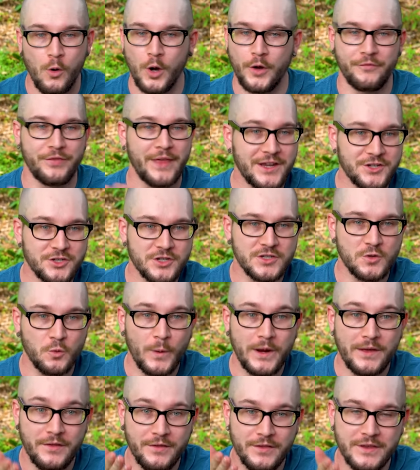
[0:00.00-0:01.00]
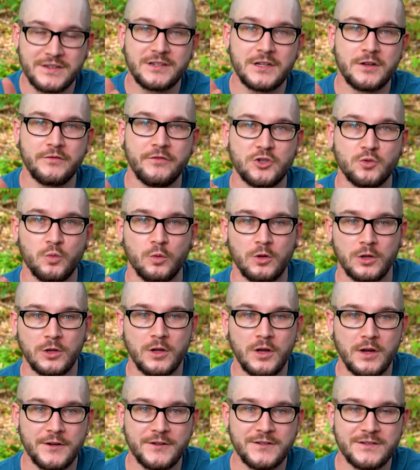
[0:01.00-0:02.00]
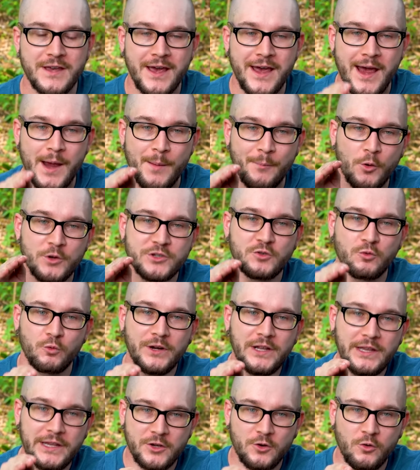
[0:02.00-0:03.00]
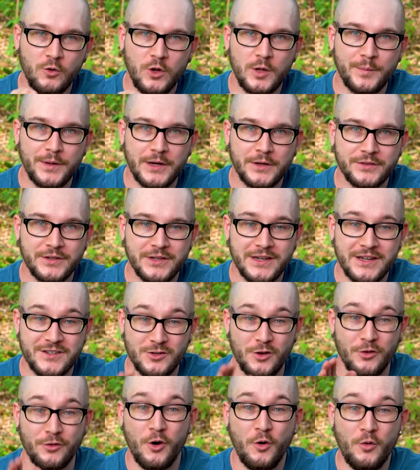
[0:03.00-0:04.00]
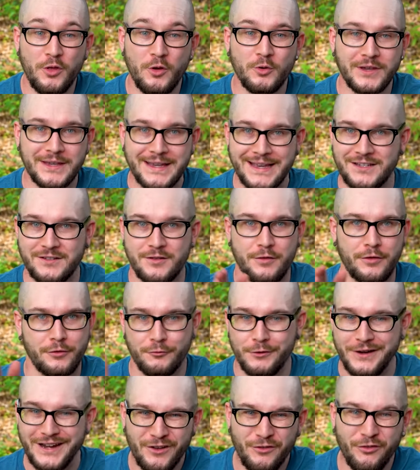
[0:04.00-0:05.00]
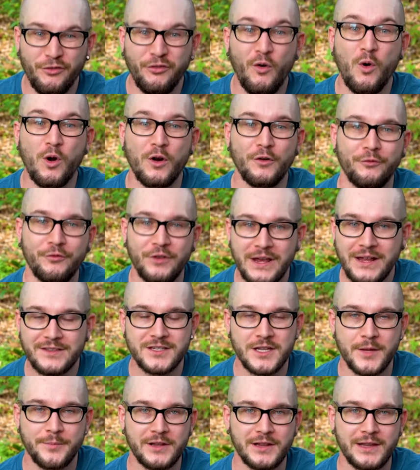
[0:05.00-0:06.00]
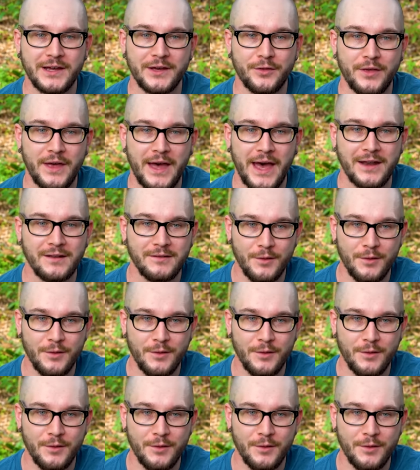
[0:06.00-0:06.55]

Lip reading: or if that's just the way that this individual looks. But what's really cool about these, although they'll get to 3-4 feet, something like that,